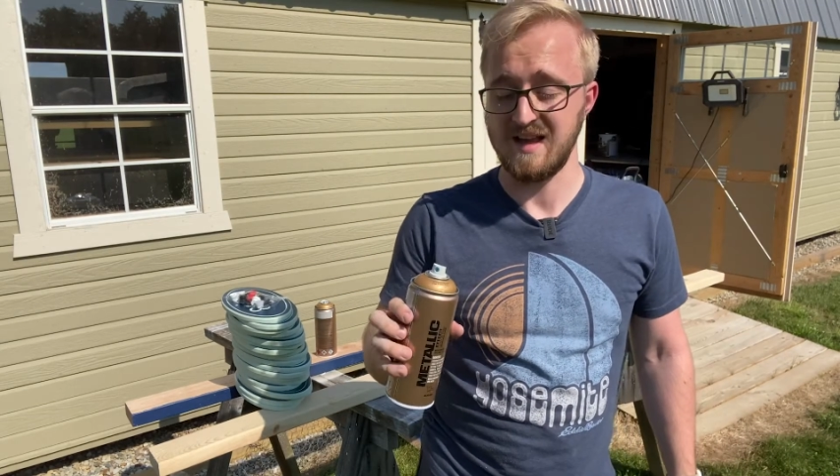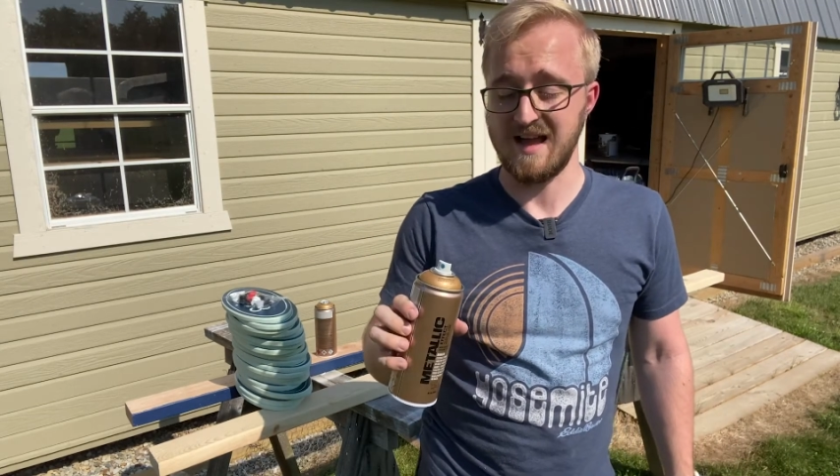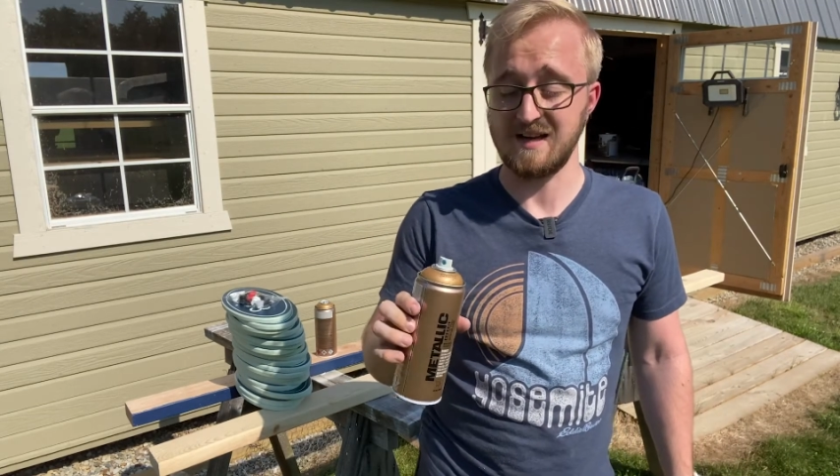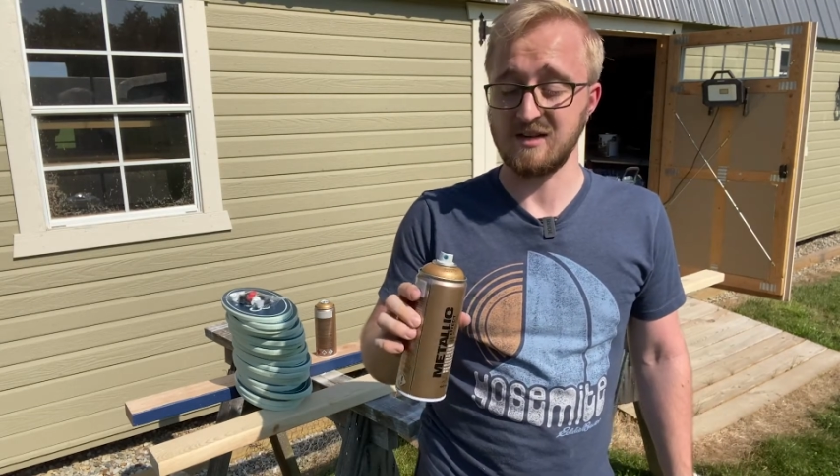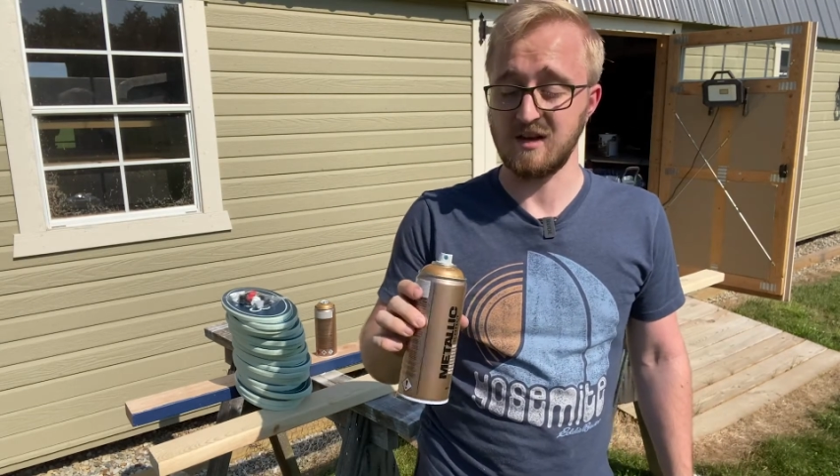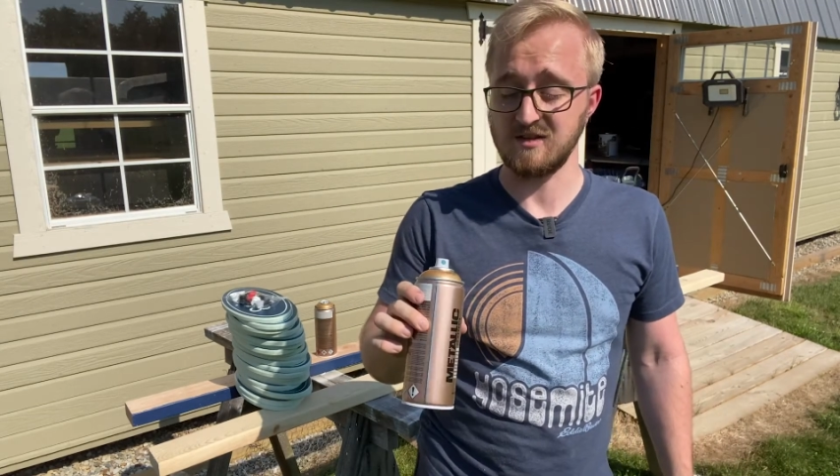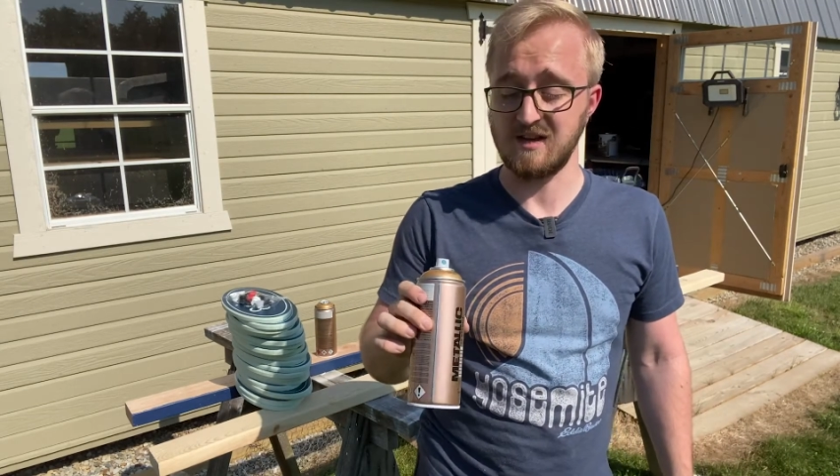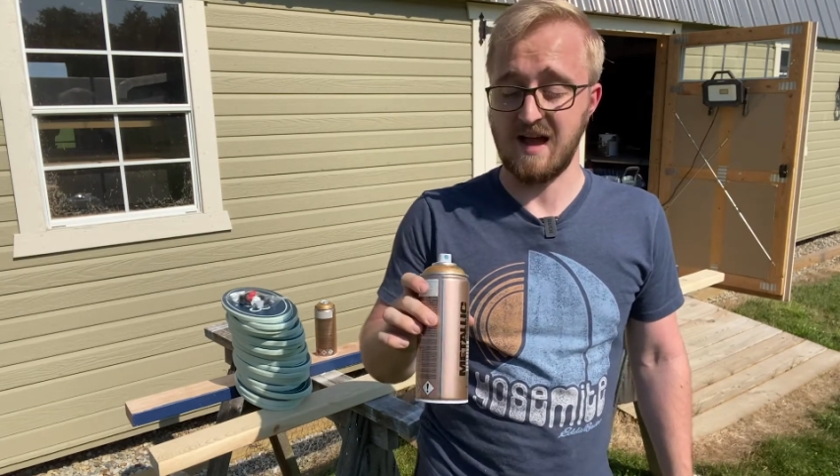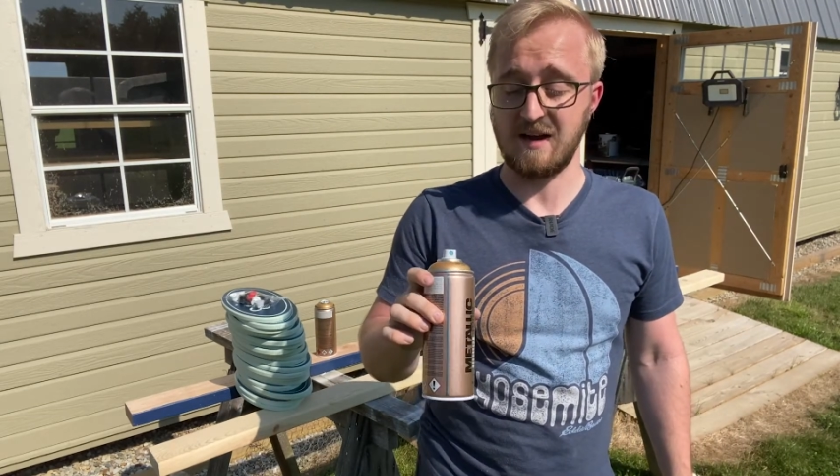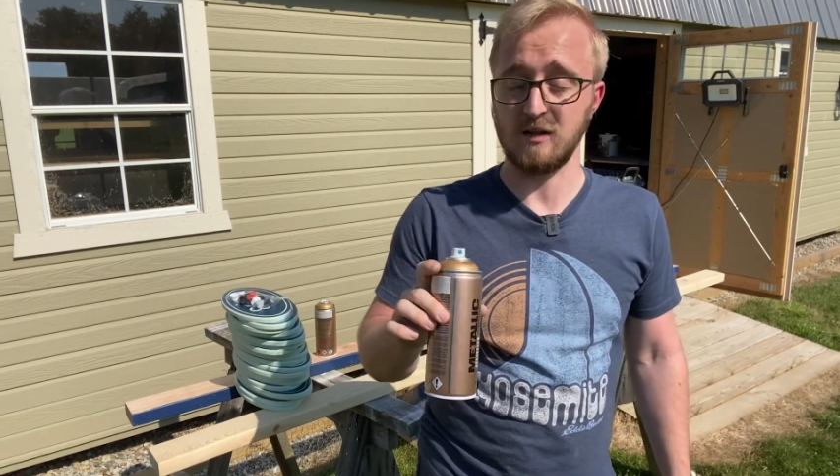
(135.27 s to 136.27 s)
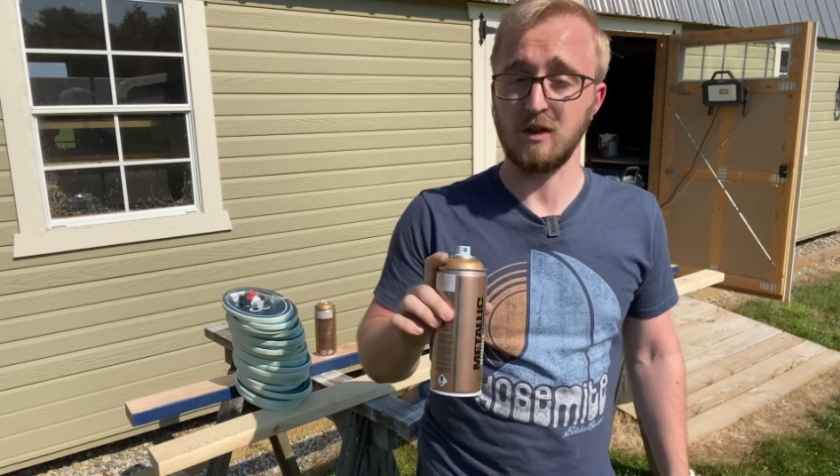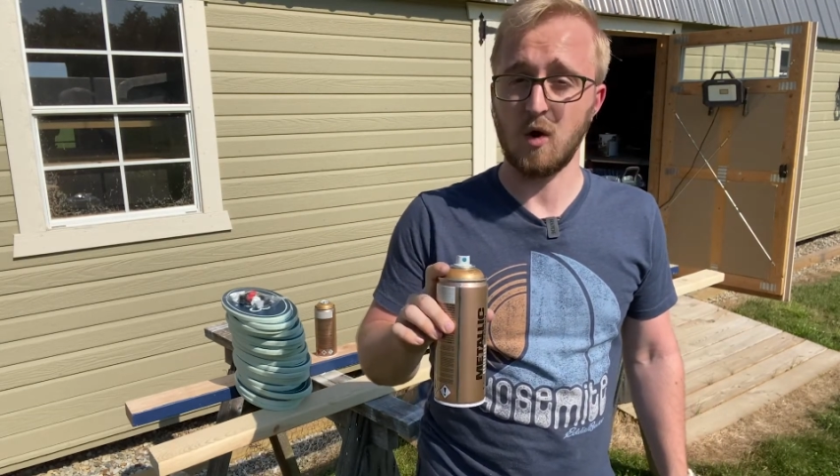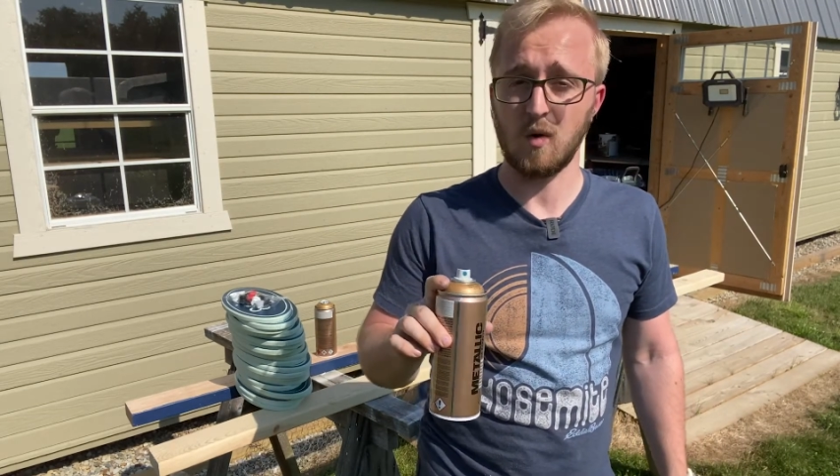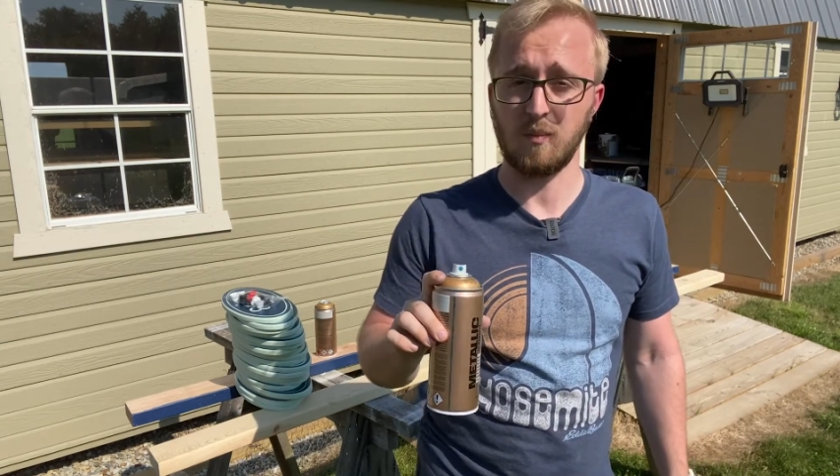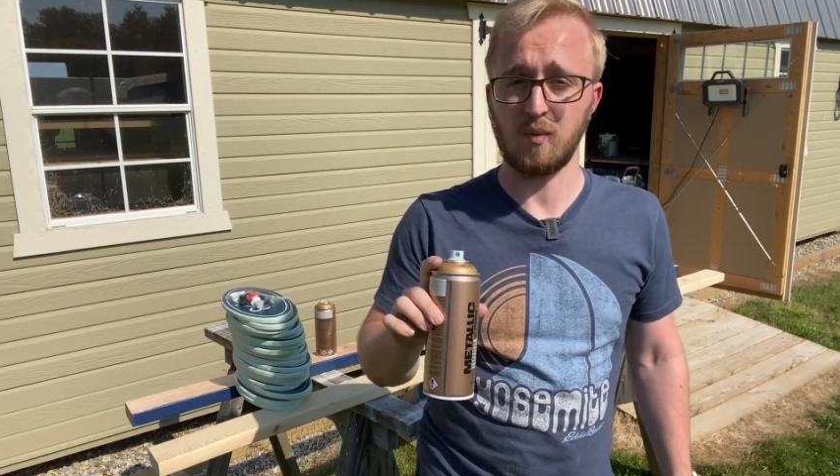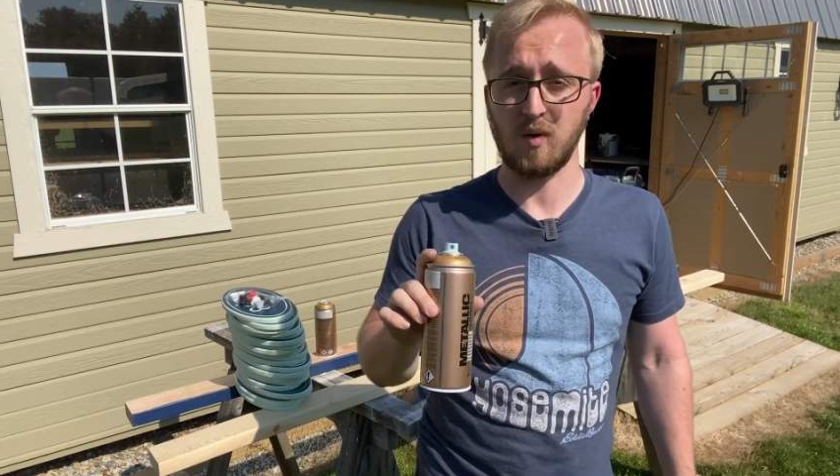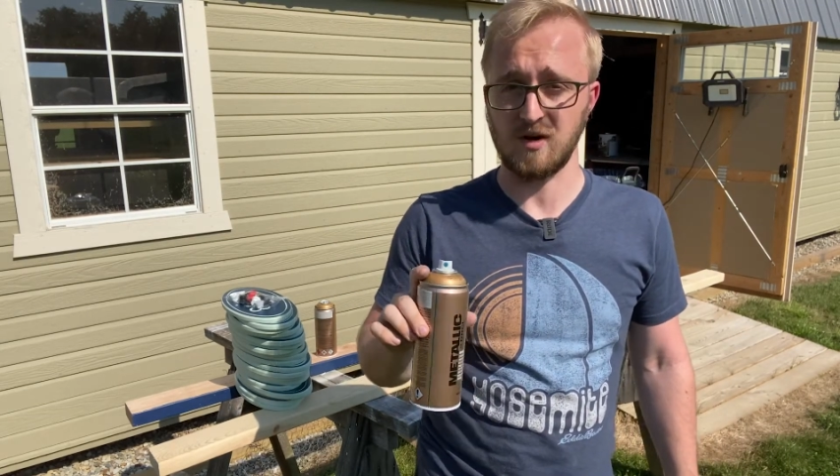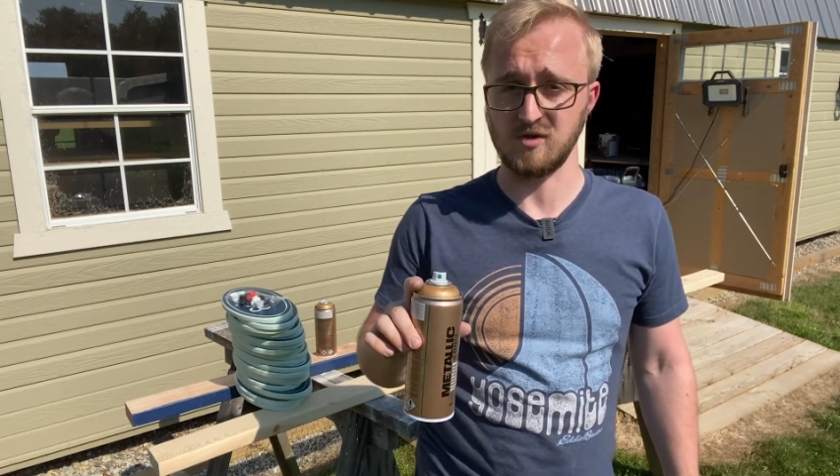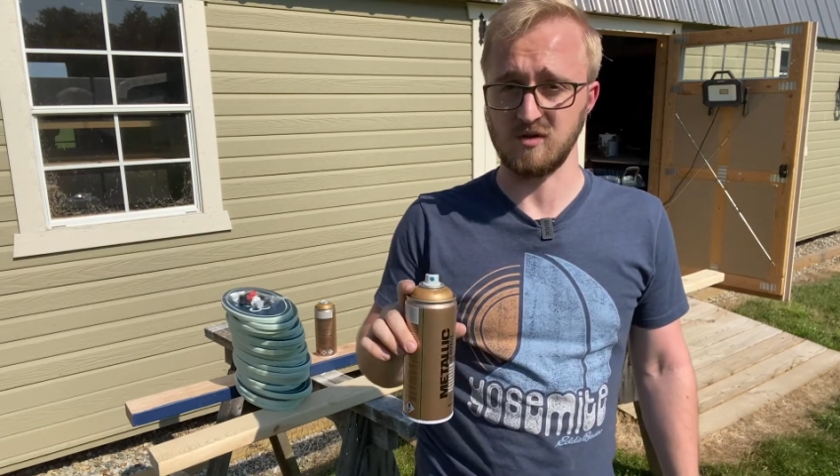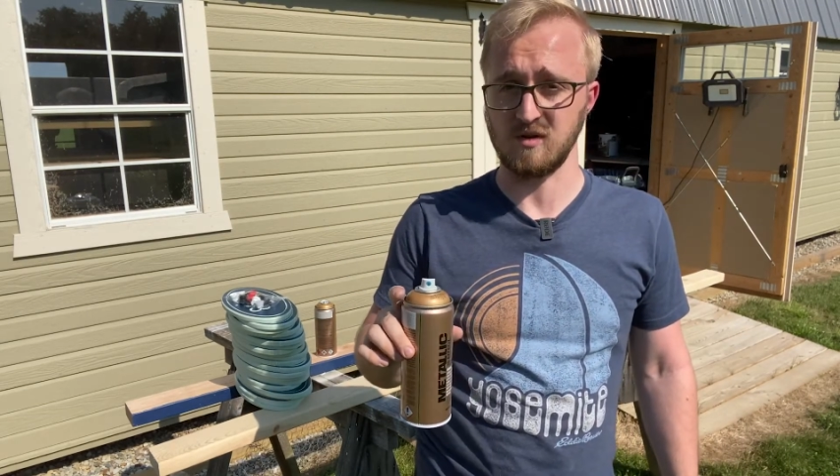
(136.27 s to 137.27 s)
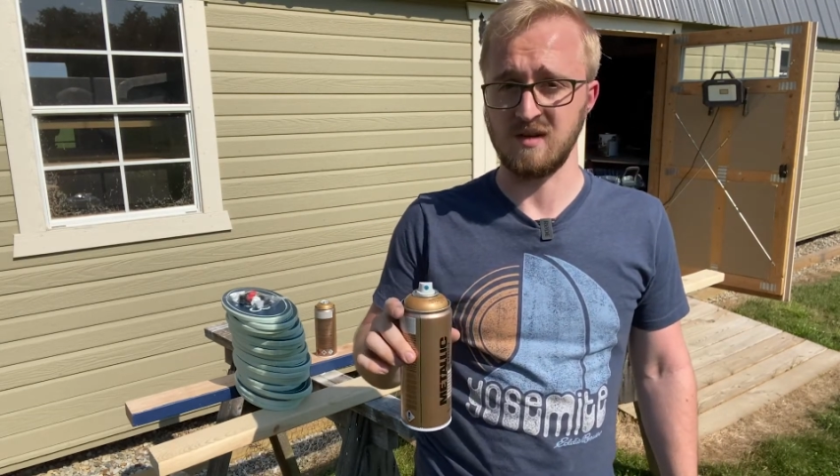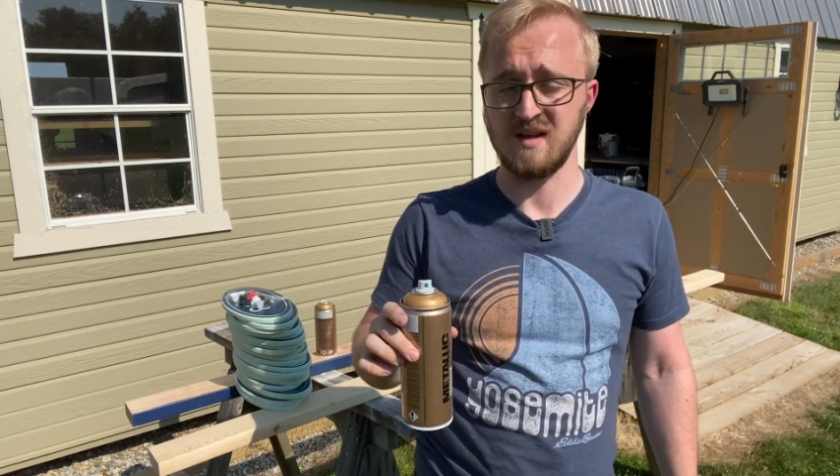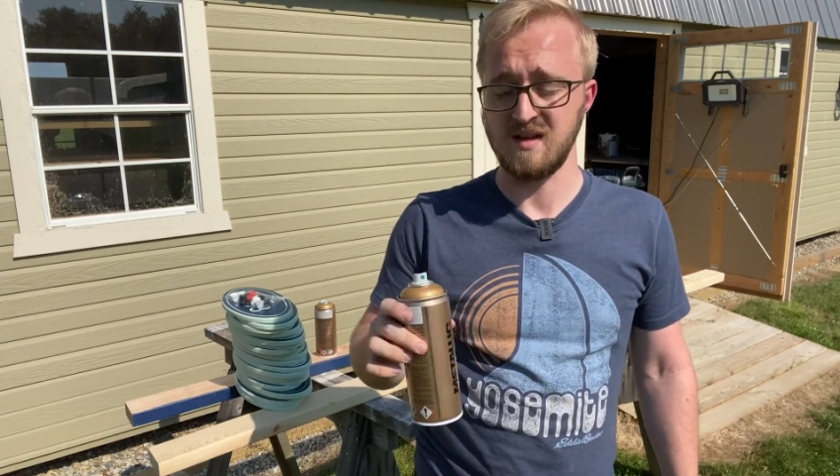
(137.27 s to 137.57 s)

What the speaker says: and it does it at a lower pressure.